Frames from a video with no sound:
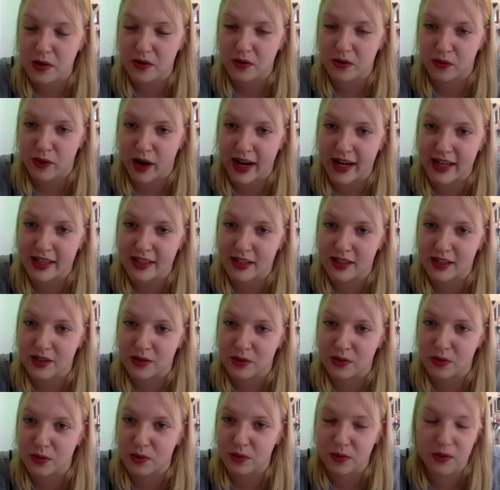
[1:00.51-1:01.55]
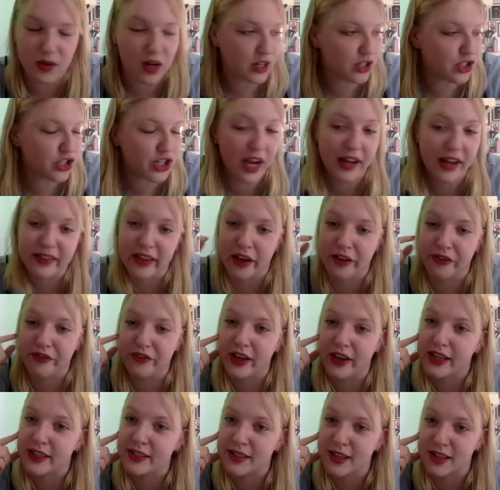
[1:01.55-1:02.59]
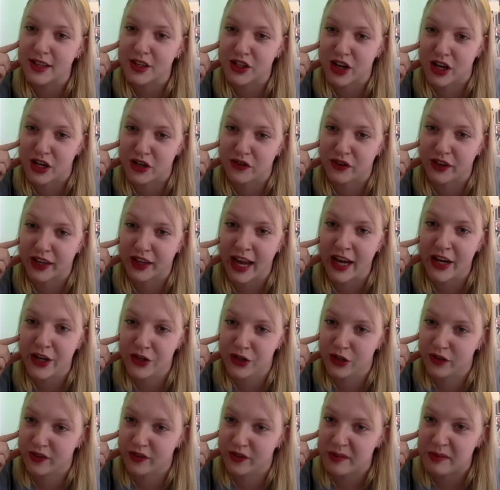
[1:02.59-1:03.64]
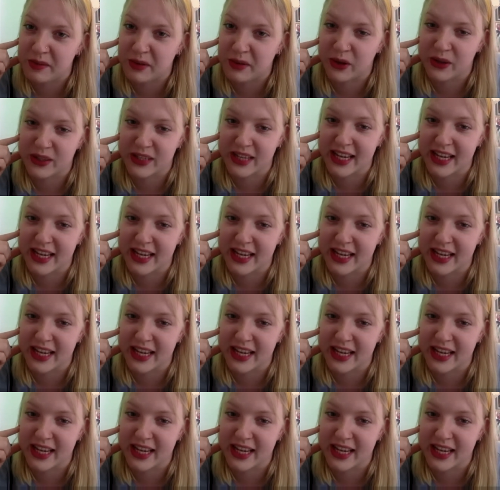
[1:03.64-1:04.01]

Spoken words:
raise and shake their fists at the gentrification of it, because it